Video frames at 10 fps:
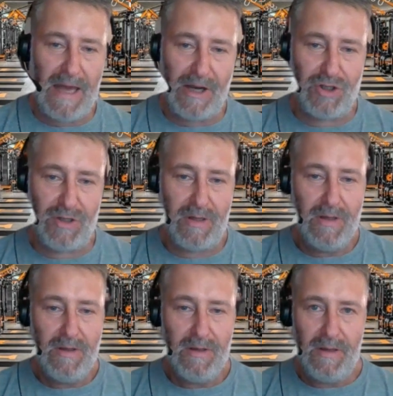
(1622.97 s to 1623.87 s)
action
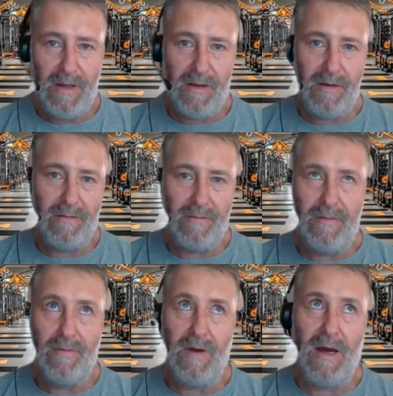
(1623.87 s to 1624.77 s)
in
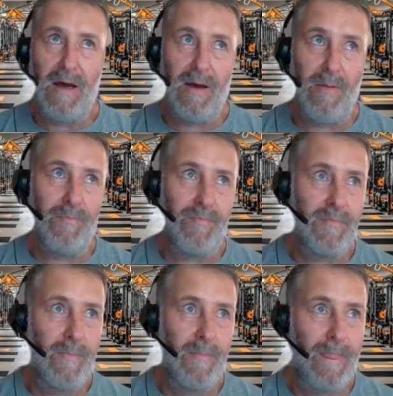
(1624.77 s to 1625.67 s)

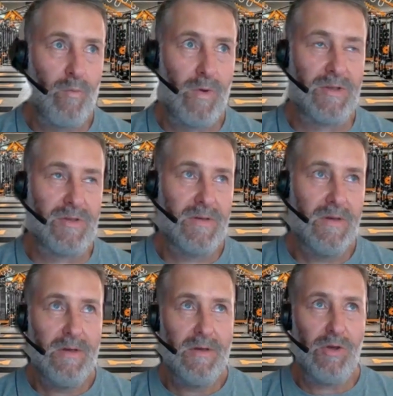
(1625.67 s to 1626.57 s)
what is
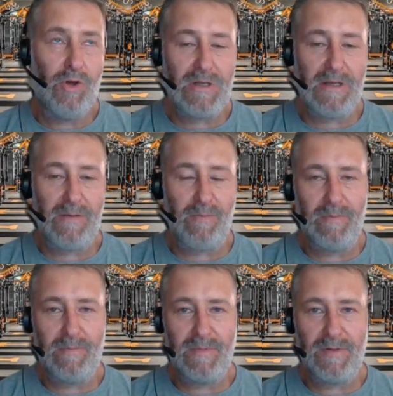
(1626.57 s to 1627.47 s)
usually
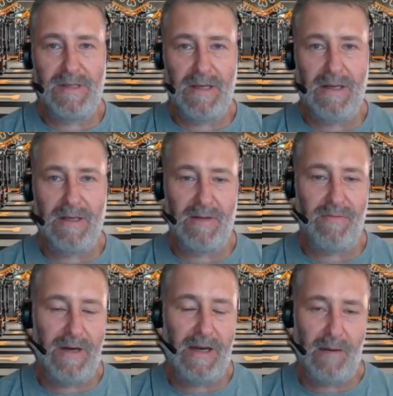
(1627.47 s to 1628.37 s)
seen as a
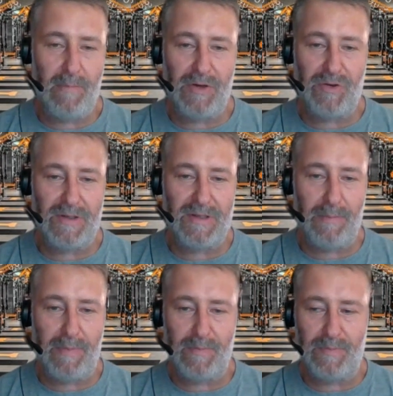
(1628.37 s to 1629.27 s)
very elementary
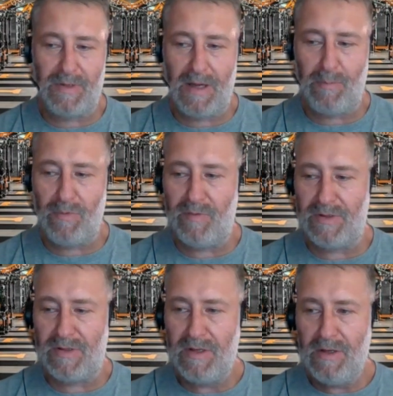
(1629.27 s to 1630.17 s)
type
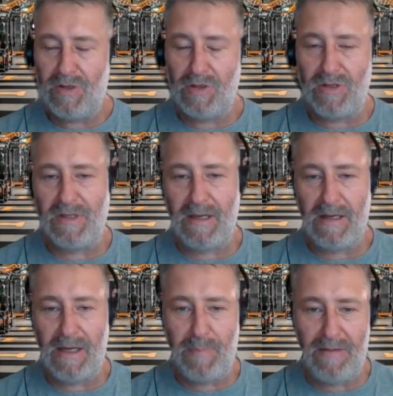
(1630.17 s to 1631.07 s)
movements. So it's a
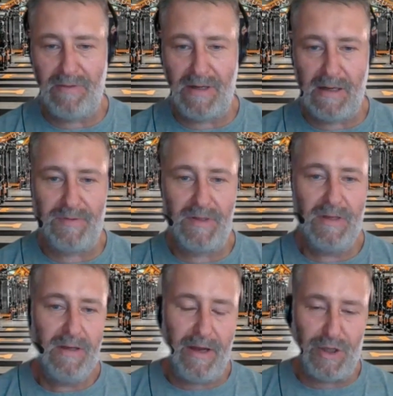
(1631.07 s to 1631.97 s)
single leg pelvic lift
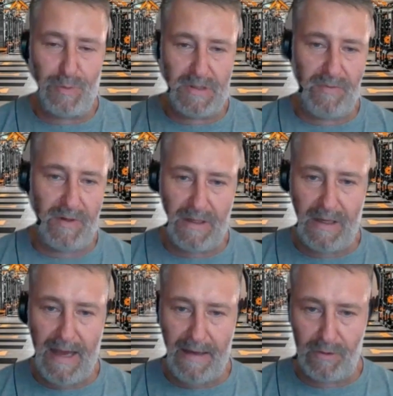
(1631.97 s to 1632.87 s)
at a specific
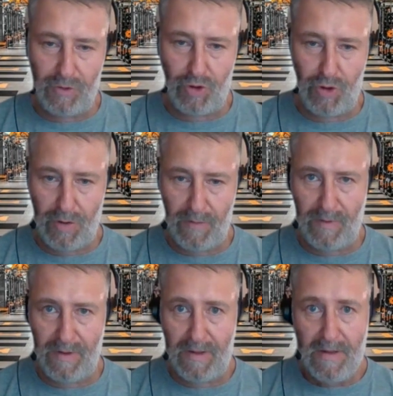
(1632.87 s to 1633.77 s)
knee angle to start off
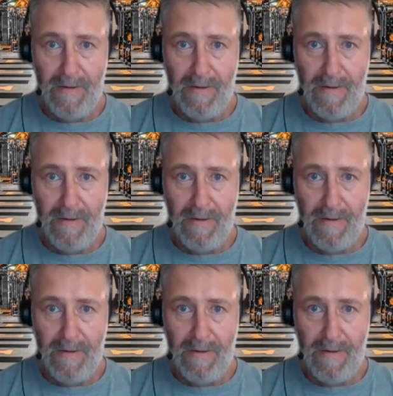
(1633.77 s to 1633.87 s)
with,